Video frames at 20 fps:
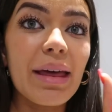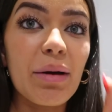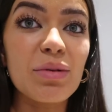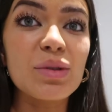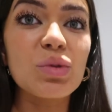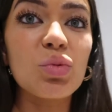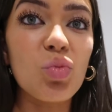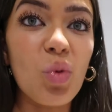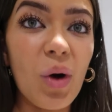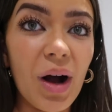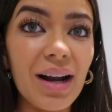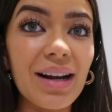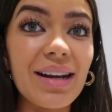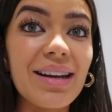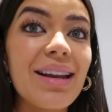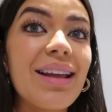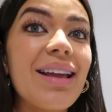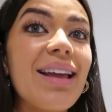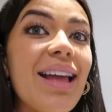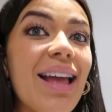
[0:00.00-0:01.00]
there was
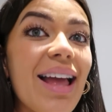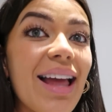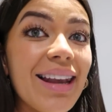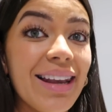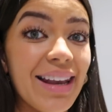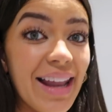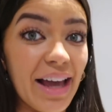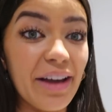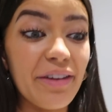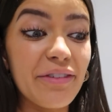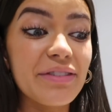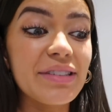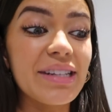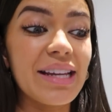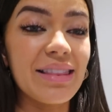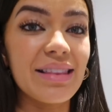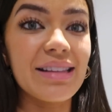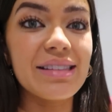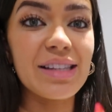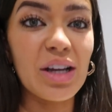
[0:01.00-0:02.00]
one left
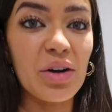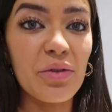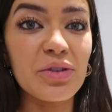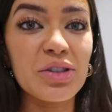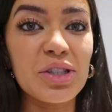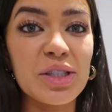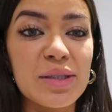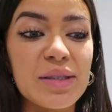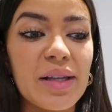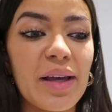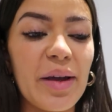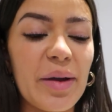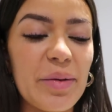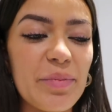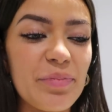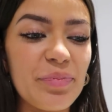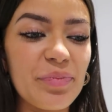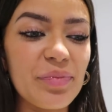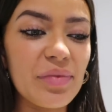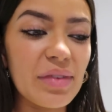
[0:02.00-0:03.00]
in the Selfridges
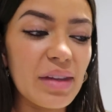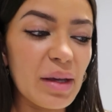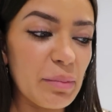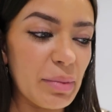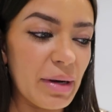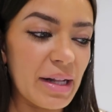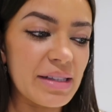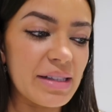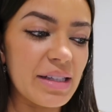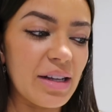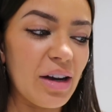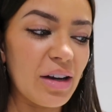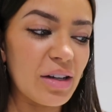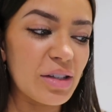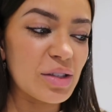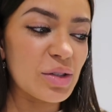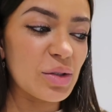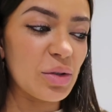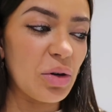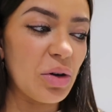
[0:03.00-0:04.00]

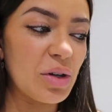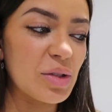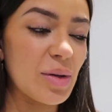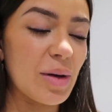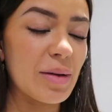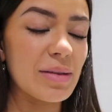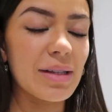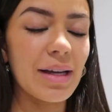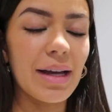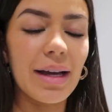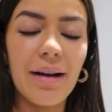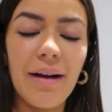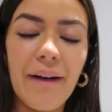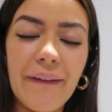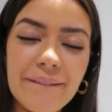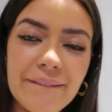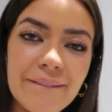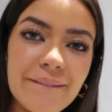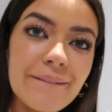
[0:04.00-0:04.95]
Balenciaga store, so I was like, oh.